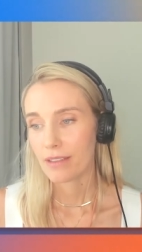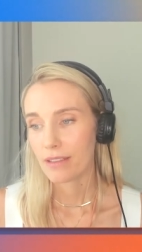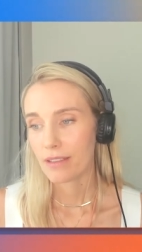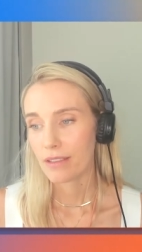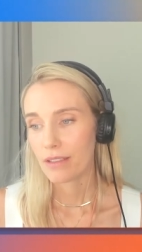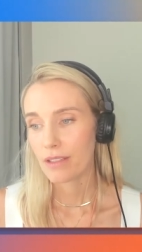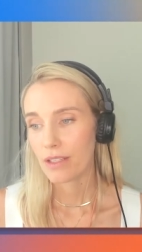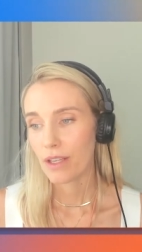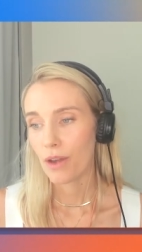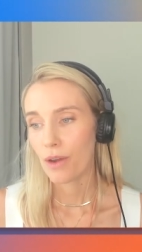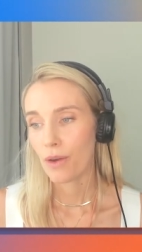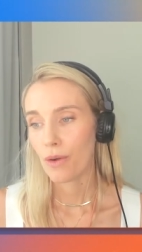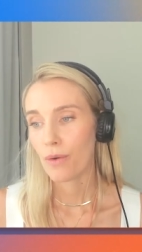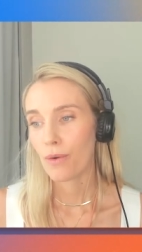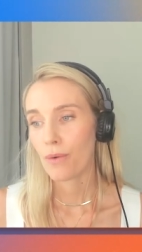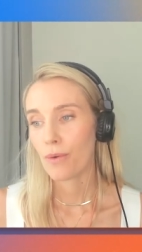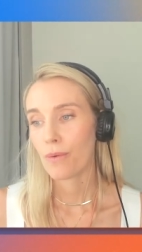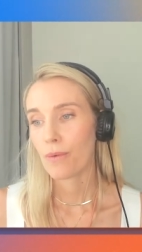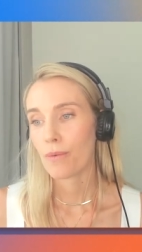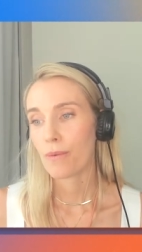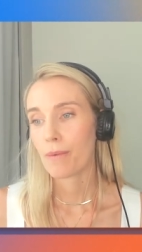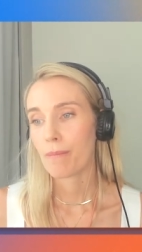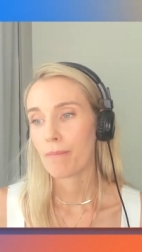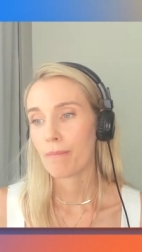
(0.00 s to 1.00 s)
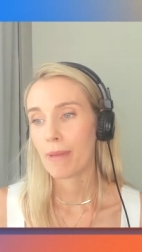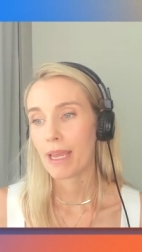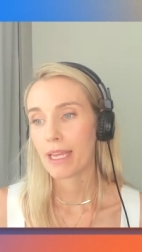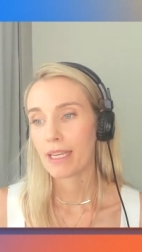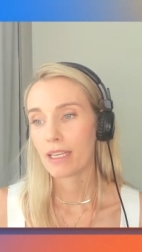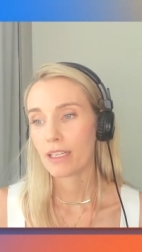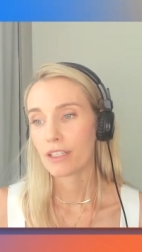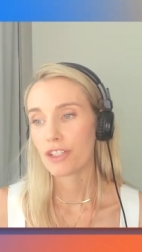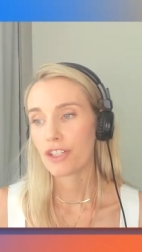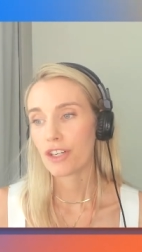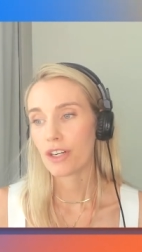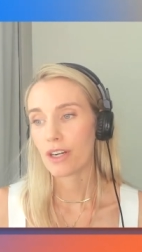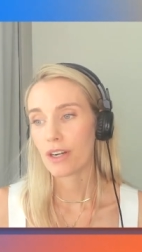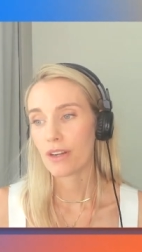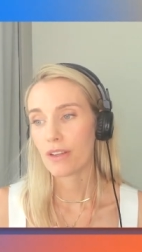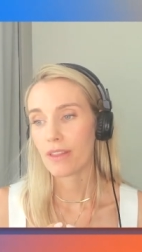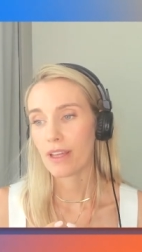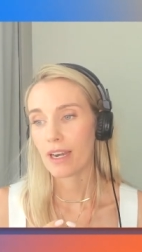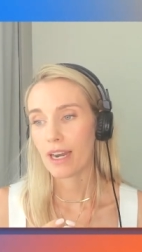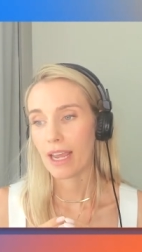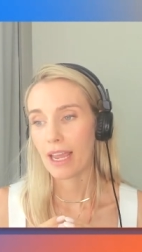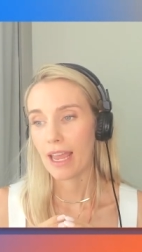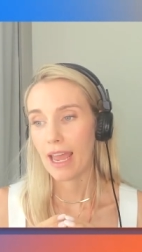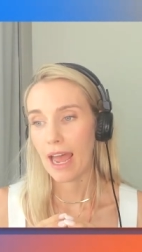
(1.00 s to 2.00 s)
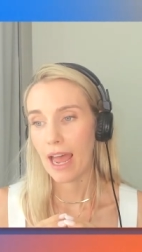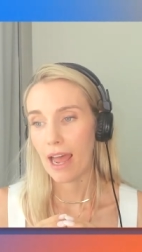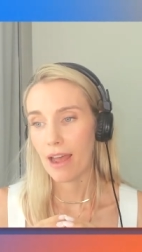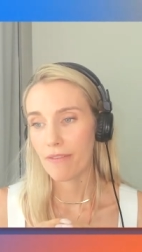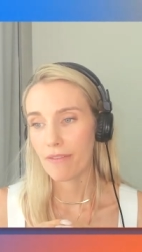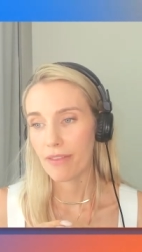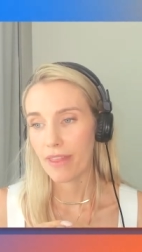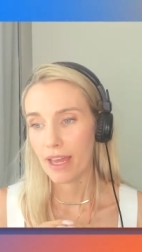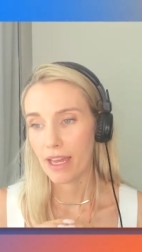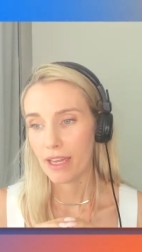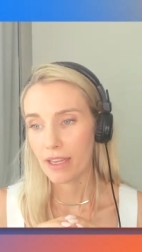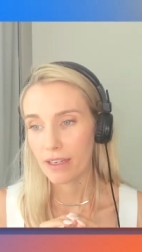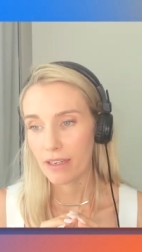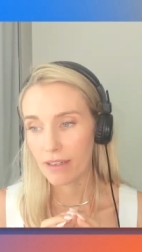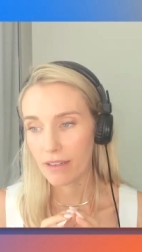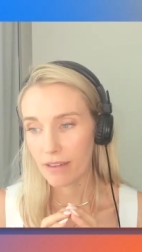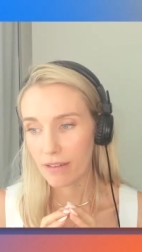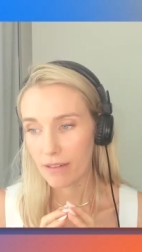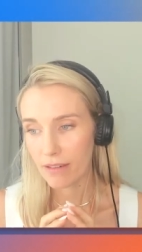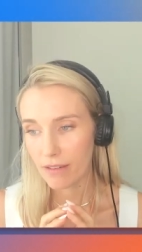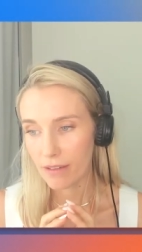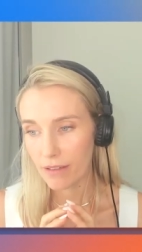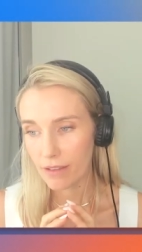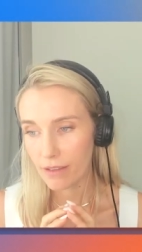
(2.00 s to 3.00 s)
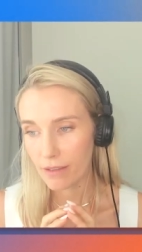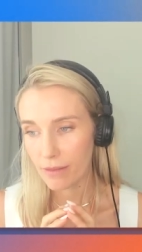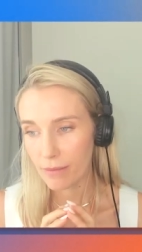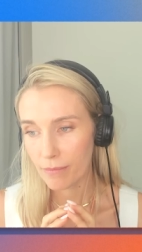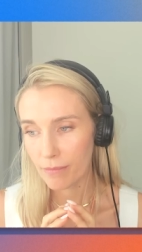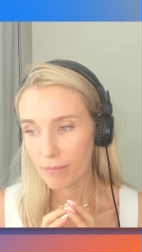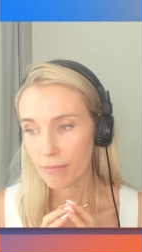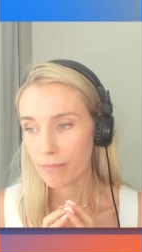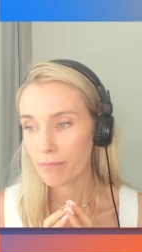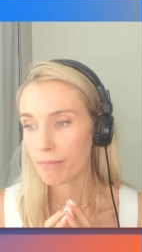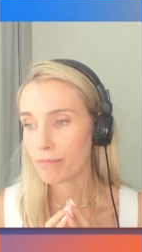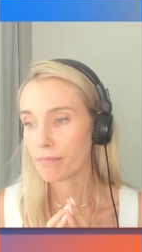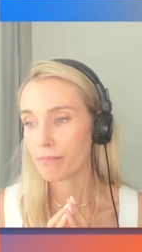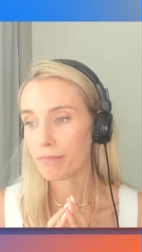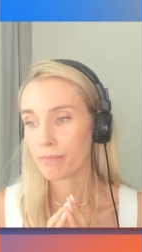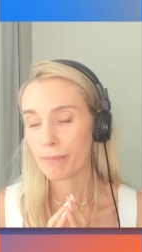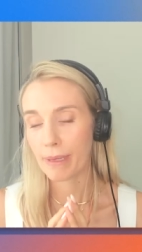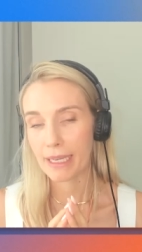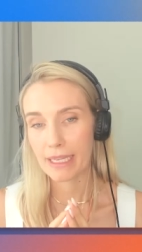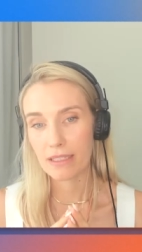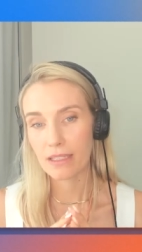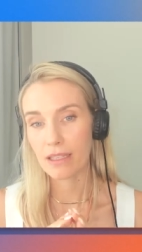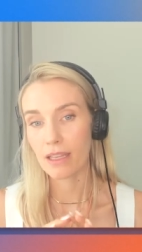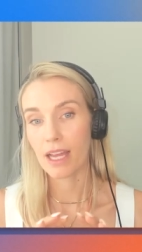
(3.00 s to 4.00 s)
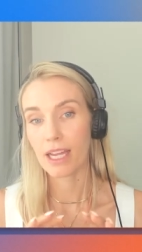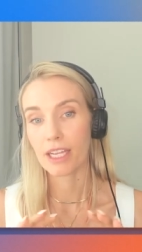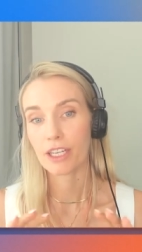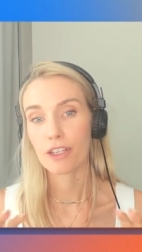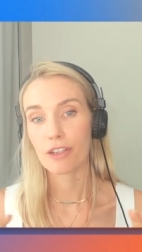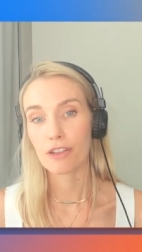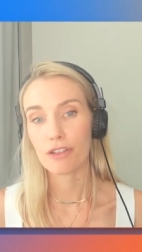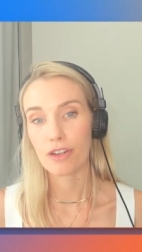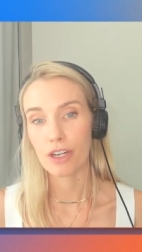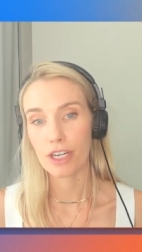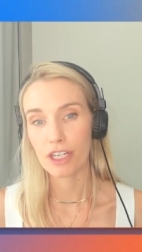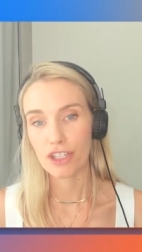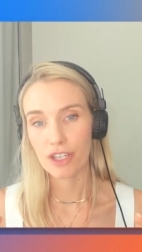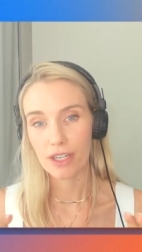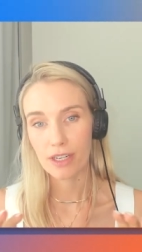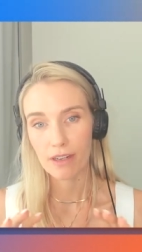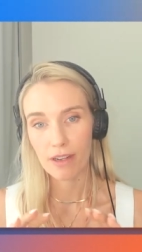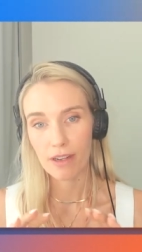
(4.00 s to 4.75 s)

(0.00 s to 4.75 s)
So, making sure that I have that baseline nutrition